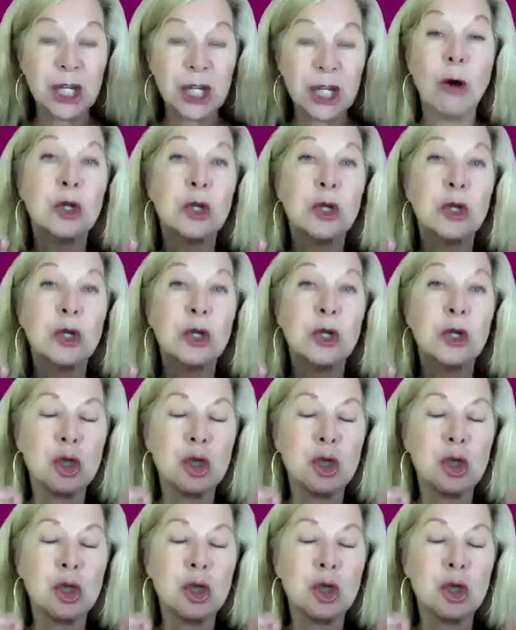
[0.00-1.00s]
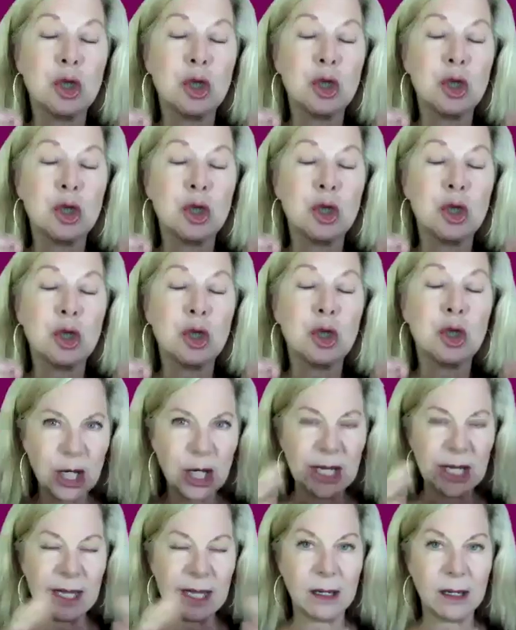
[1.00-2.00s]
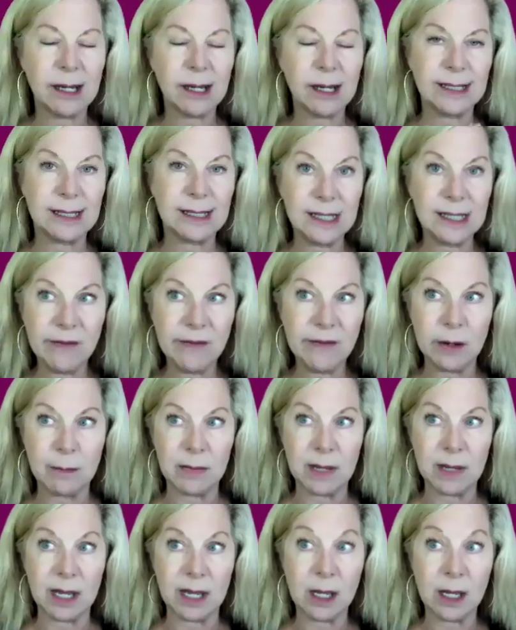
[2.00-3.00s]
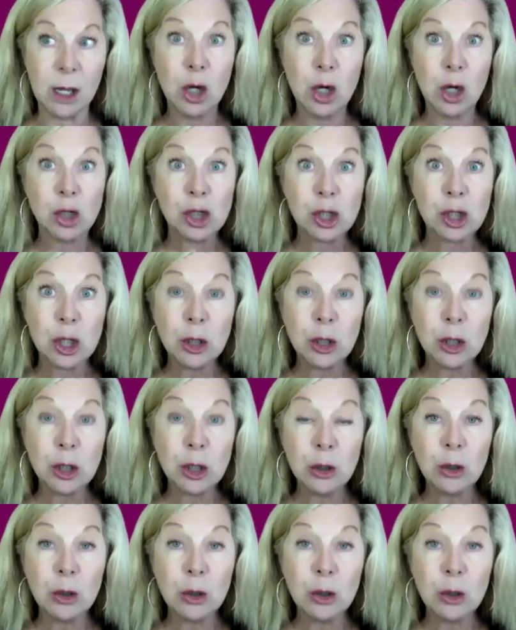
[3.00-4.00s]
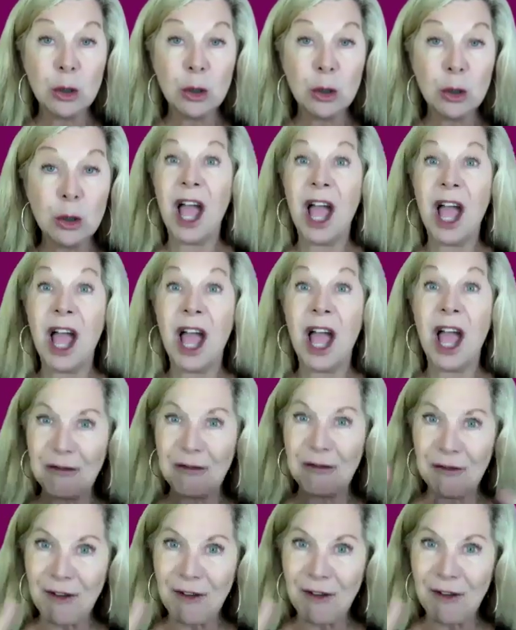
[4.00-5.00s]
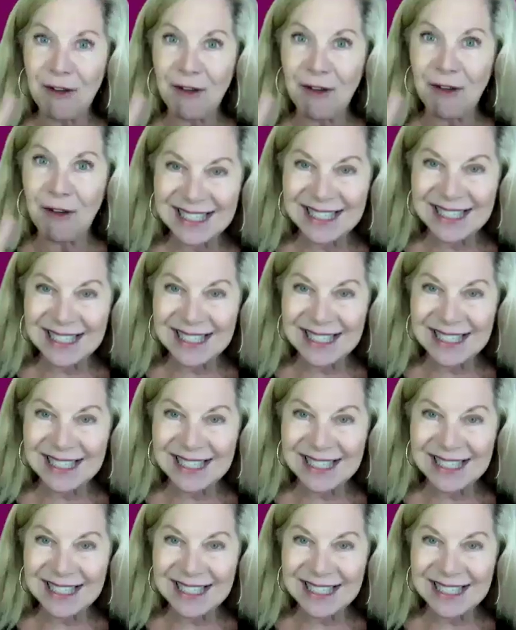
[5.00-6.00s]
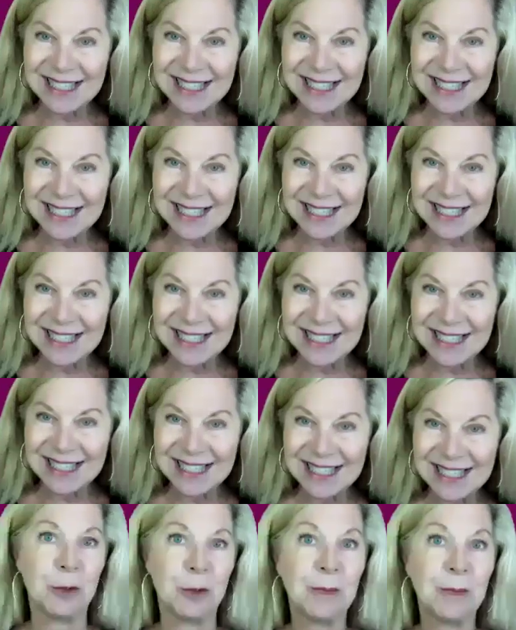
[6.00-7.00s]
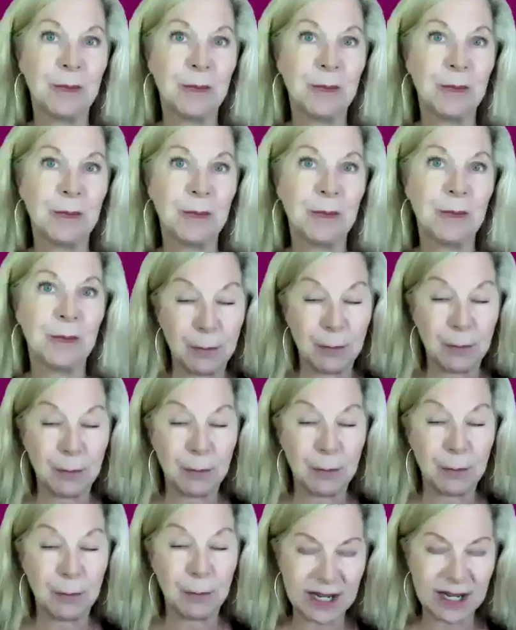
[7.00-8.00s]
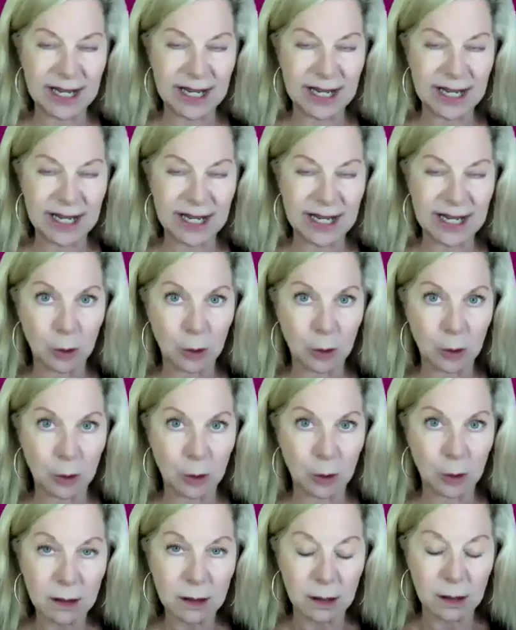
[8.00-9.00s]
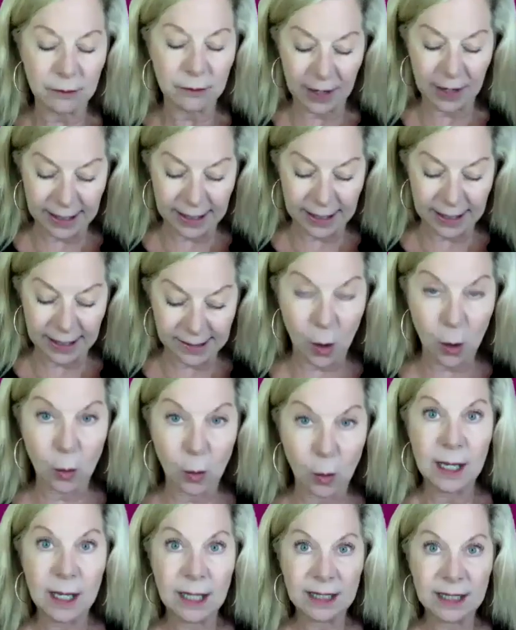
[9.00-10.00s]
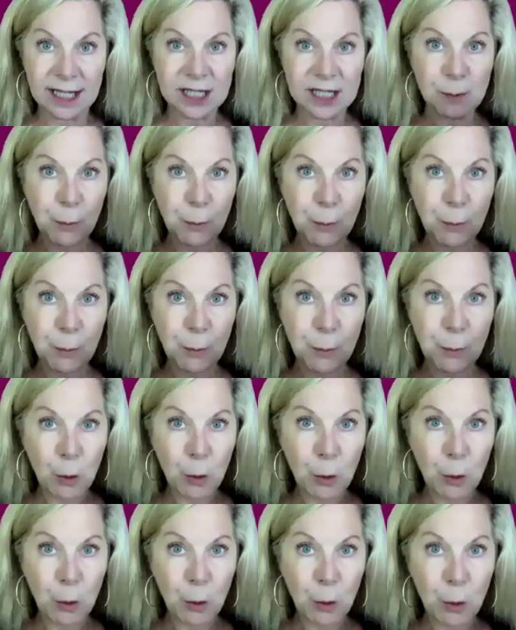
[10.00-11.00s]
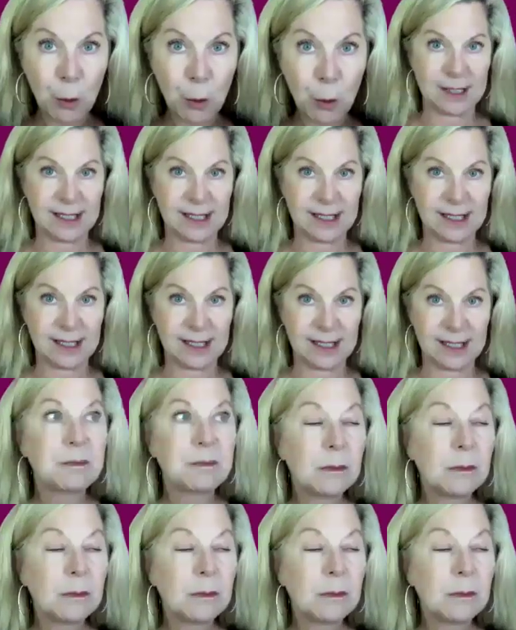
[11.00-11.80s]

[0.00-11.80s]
They are the tools and the machine that God has given me to invite and nurture the women that He's called me to serve. And so, let's pull back for a second.